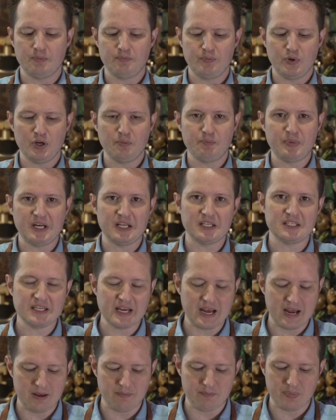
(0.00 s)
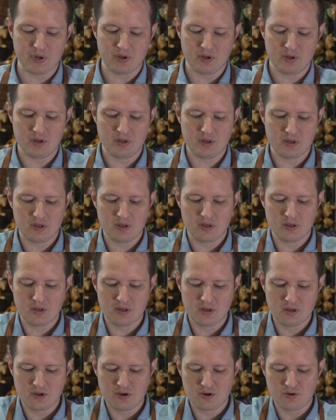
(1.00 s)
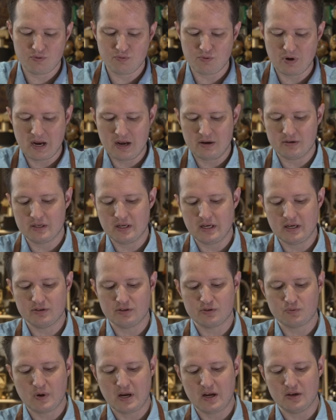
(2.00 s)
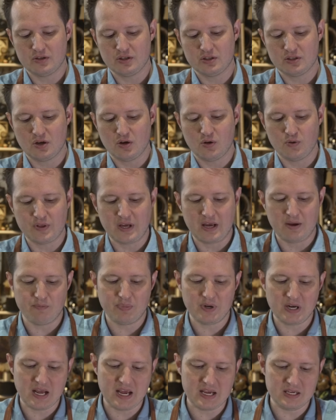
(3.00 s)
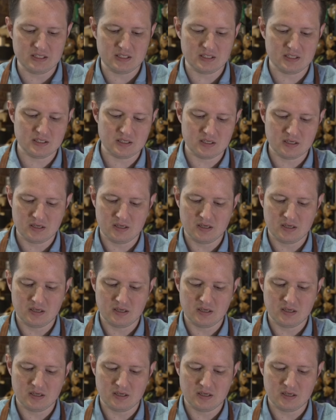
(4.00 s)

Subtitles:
put a bit of tape around here as well, just to hold that in place.